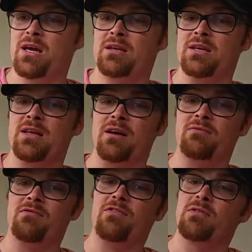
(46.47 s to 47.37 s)
It did
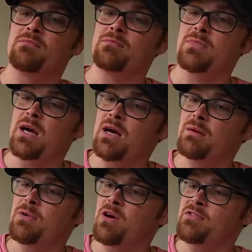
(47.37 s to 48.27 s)
come from
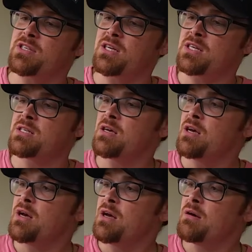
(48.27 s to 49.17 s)
overseas,
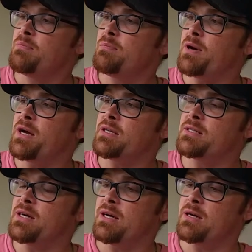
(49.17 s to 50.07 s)

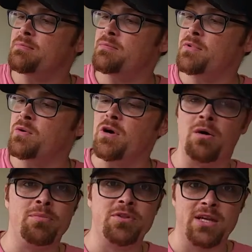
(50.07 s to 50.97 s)
but
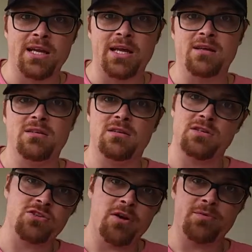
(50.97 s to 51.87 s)
I'll put the link in the
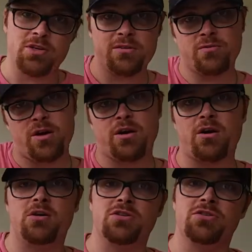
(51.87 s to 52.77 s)
description of where I
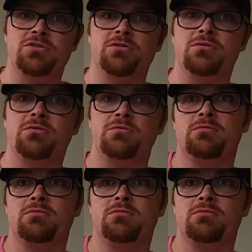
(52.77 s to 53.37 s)
got to,